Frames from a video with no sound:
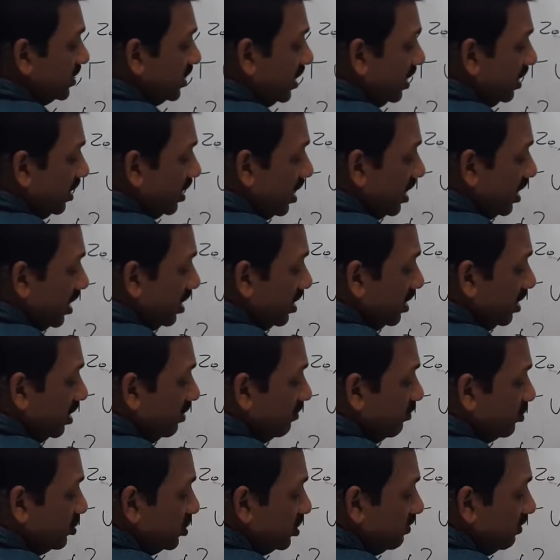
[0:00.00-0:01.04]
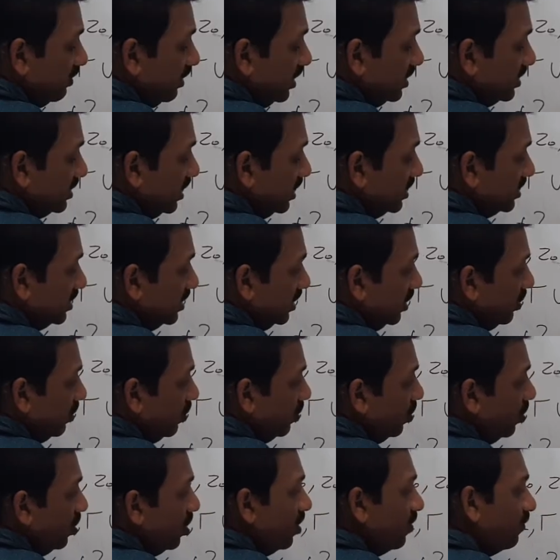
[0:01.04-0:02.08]
and current input symbol is
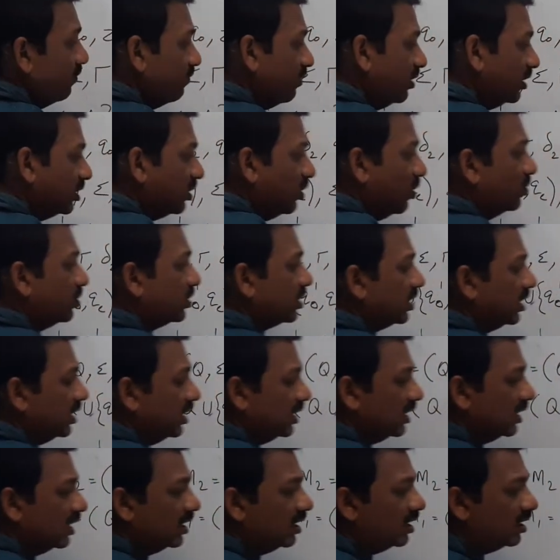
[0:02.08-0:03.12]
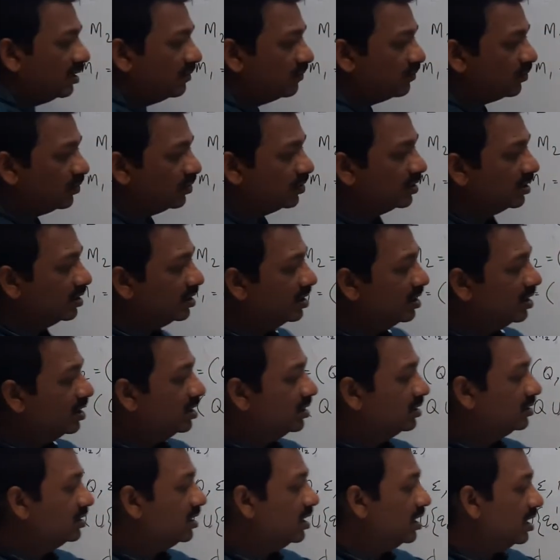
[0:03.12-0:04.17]
x0, without writing any input,
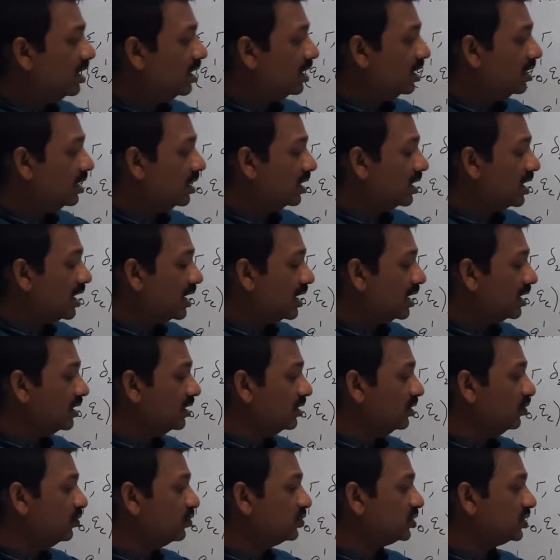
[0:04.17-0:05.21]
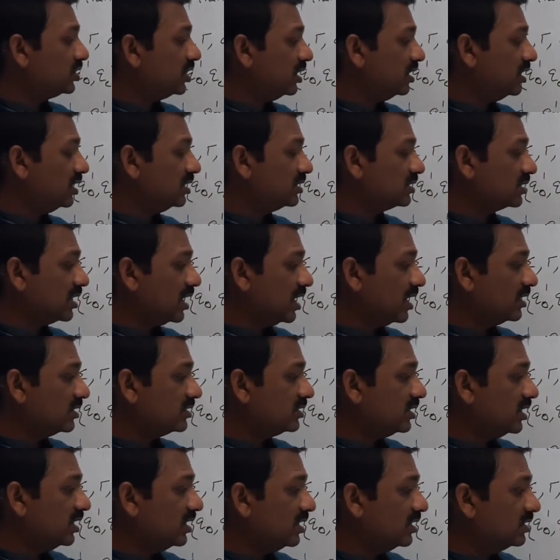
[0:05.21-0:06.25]
the current state
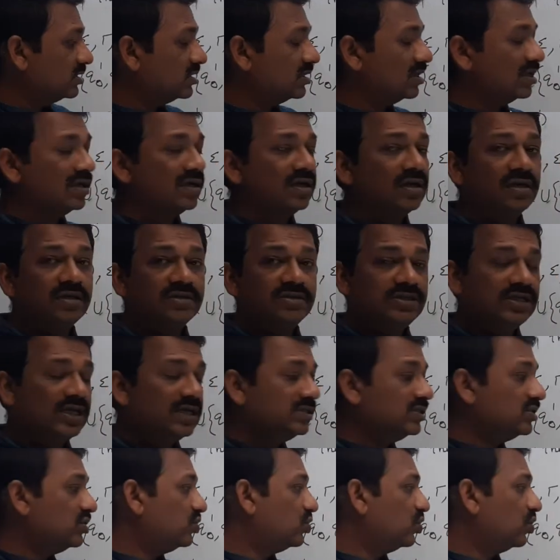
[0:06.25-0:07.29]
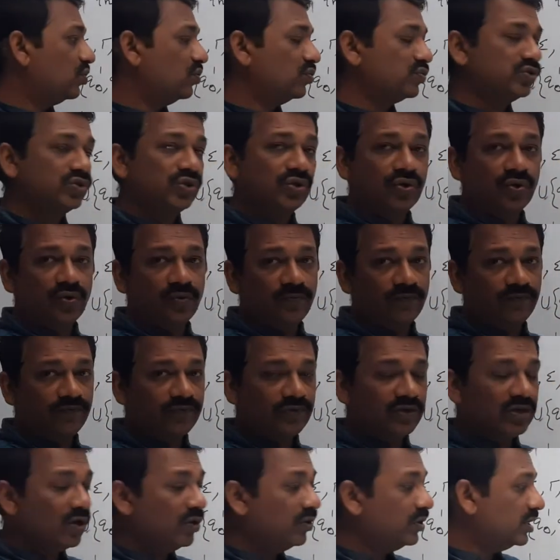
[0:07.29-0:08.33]
is changed to Q0.
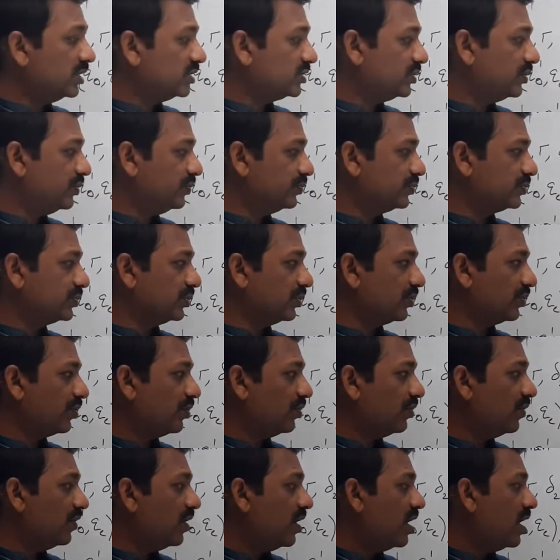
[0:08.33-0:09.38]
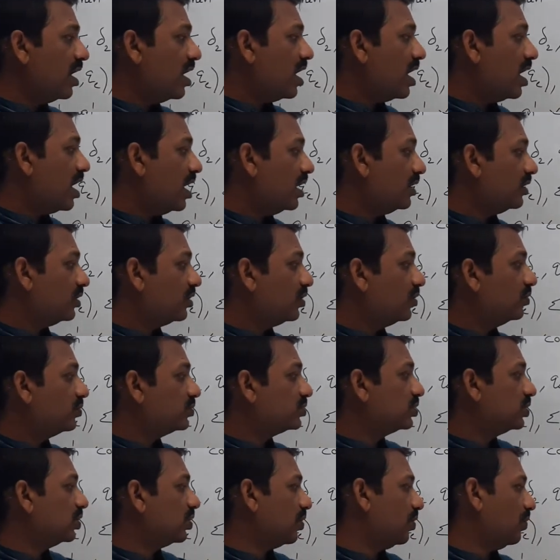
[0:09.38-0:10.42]
Now it is Q0 and
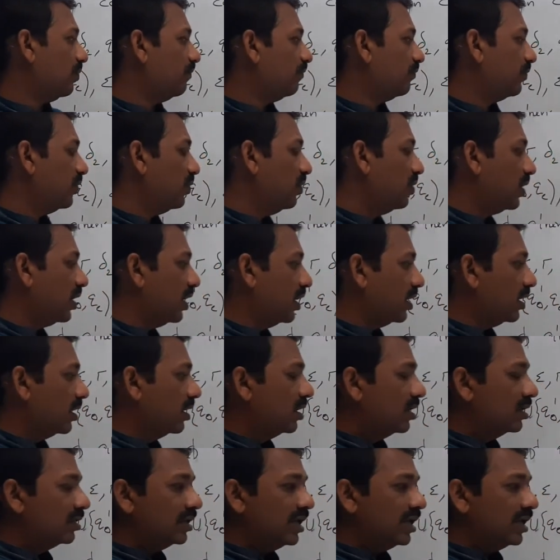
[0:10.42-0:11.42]
Q0. Okay,